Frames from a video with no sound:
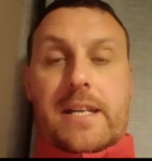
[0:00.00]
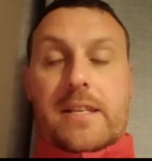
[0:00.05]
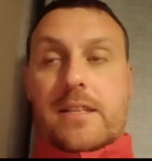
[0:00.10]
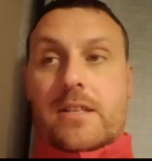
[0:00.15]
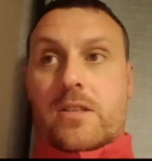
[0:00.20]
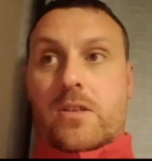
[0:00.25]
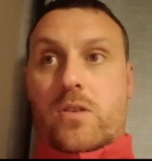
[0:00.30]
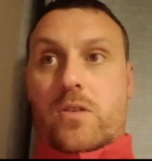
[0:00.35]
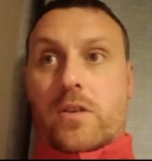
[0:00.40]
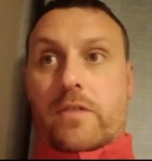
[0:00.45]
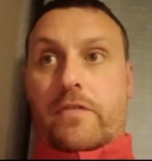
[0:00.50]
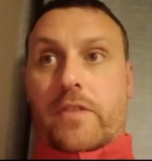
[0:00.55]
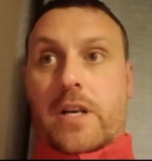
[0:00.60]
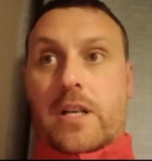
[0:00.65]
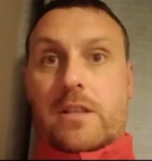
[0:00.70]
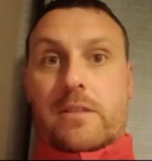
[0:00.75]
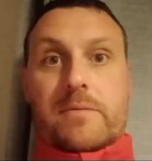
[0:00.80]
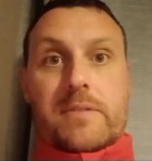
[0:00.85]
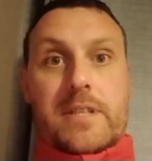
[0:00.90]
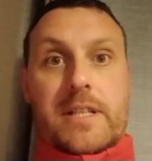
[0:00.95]
in the door
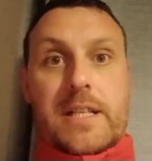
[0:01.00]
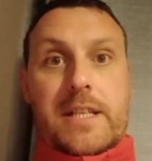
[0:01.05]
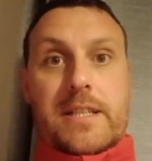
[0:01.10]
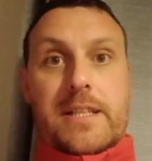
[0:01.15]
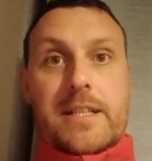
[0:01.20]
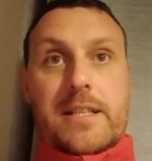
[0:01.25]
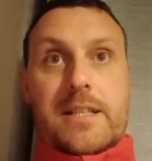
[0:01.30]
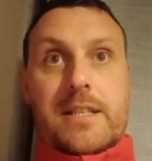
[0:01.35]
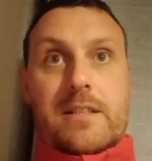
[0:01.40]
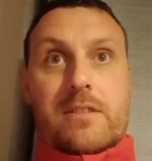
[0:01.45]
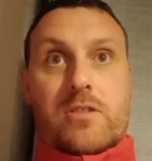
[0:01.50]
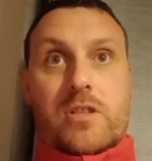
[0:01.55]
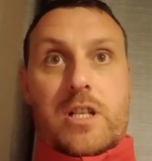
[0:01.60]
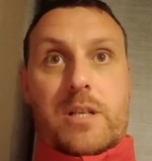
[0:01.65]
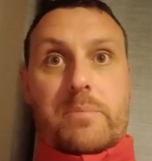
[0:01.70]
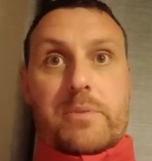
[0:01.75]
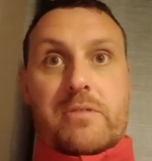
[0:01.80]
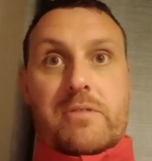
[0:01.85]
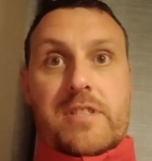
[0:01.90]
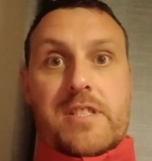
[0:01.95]
following the 0-0
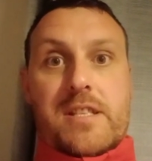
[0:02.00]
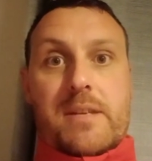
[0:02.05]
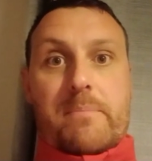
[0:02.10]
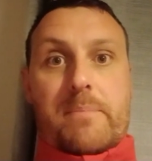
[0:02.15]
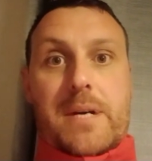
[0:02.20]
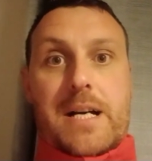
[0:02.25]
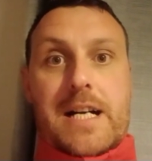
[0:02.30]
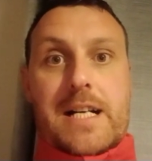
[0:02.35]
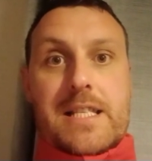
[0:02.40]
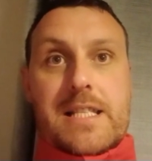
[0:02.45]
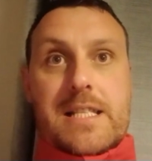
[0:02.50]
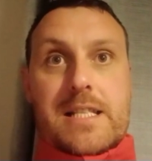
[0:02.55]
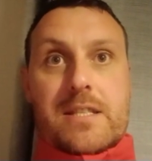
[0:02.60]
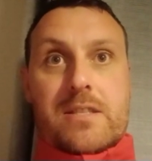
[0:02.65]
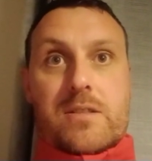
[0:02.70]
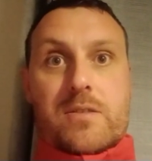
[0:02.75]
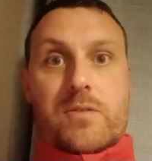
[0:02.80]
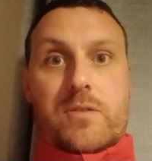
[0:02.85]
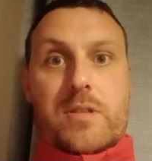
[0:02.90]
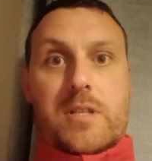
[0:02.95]
draw between St. Pat's
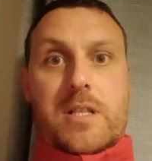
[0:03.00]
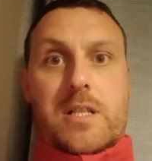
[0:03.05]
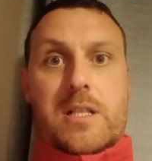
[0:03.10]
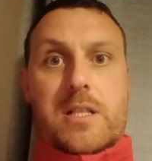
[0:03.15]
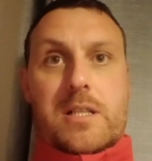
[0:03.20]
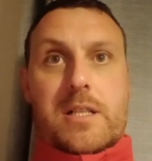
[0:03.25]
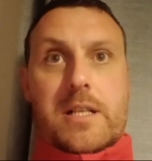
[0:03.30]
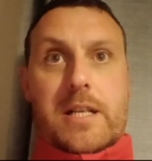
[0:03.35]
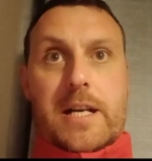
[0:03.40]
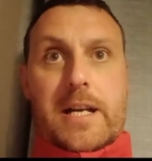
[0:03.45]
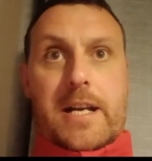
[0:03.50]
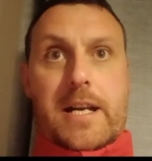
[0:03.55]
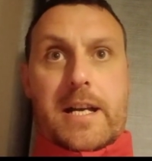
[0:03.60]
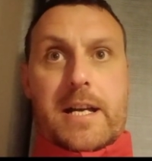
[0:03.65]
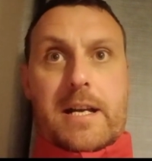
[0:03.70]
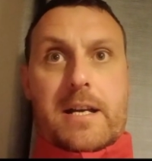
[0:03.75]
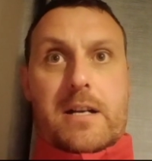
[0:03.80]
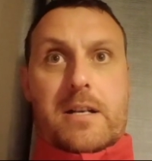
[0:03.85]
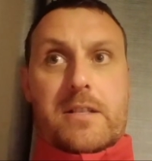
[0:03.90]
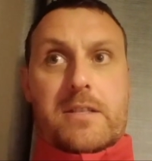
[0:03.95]
and Dundalk.
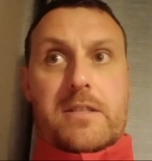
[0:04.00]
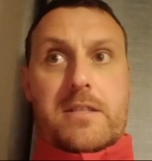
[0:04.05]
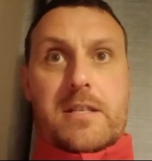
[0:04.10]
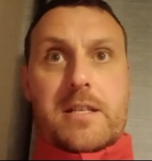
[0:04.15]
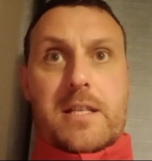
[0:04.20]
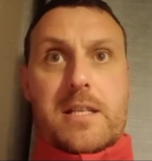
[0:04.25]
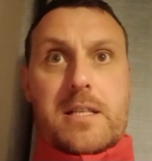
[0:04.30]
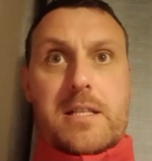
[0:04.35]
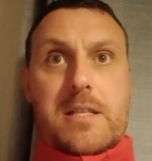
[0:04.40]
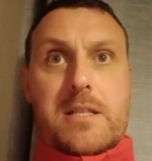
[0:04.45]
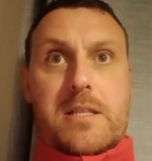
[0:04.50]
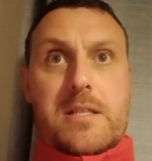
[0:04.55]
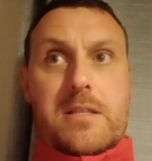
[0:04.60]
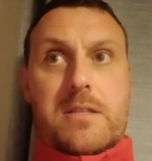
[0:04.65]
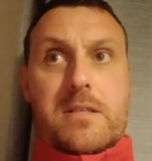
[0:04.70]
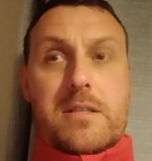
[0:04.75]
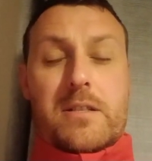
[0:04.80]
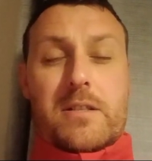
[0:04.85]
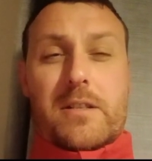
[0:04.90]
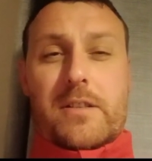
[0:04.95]
I think,
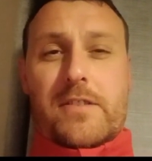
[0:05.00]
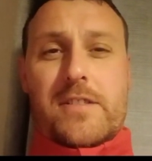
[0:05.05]
didn't I